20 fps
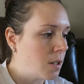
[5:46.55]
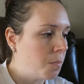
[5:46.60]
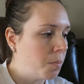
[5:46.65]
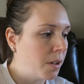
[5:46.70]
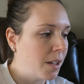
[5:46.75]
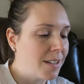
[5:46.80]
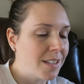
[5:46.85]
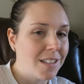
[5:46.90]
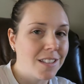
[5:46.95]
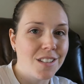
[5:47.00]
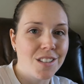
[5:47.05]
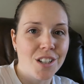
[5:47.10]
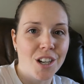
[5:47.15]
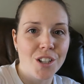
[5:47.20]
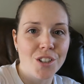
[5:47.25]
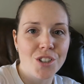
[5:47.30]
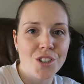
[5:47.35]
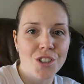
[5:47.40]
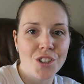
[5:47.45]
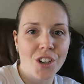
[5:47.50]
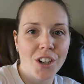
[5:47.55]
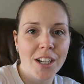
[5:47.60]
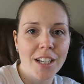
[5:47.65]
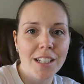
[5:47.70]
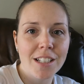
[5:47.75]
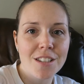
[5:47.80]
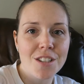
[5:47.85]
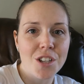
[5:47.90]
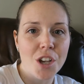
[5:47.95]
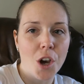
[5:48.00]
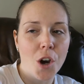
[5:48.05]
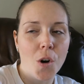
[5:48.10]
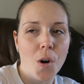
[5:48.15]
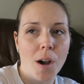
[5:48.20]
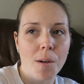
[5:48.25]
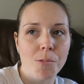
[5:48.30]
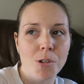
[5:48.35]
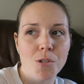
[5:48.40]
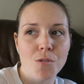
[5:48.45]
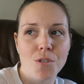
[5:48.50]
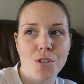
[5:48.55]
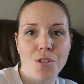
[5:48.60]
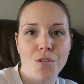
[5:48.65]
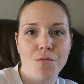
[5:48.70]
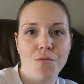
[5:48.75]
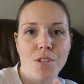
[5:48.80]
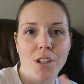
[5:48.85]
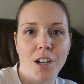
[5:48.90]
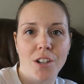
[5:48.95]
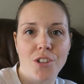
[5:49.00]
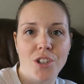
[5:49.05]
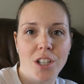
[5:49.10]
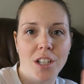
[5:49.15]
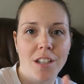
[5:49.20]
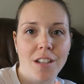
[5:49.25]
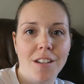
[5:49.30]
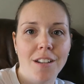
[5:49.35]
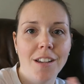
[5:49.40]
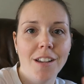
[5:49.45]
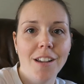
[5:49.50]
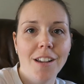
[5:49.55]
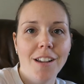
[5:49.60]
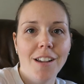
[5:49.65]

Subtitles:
And plus it's touch screen, so I'm used to touching